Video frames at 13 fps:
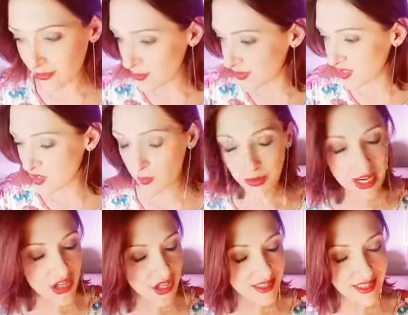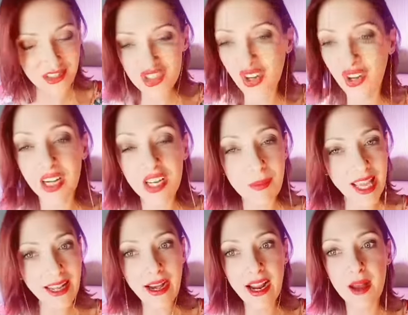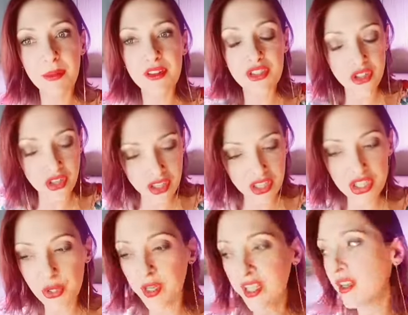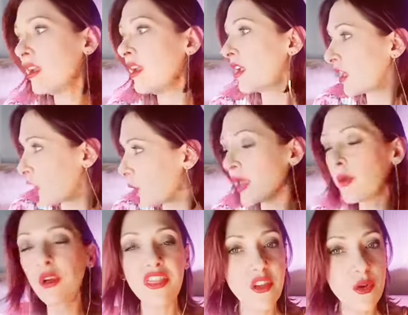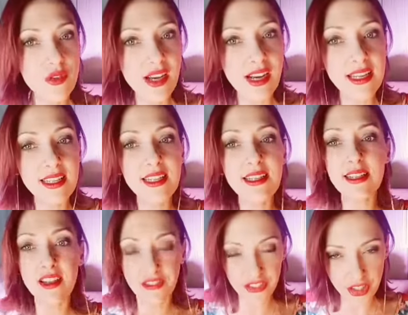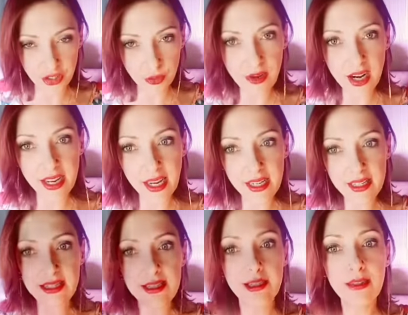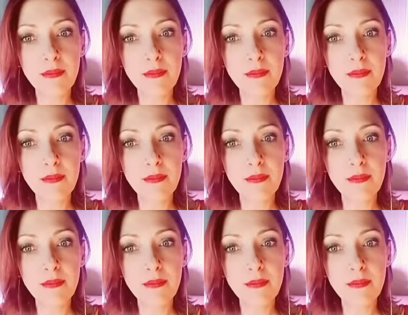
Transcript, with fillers: those inspirations and starting to make it happen, starting to do it, going with those ideas that feel right,